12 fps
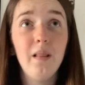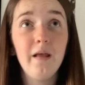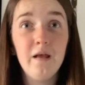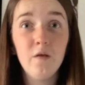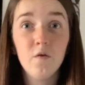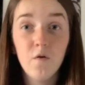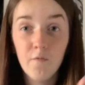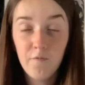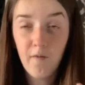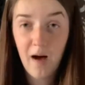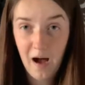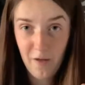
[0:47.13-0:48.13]
least
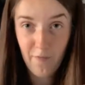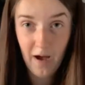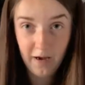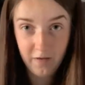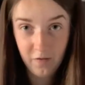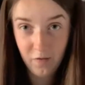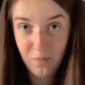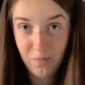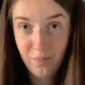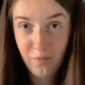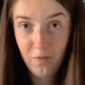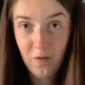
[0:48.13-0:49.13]
five
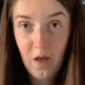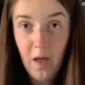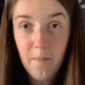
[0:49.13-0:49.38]
items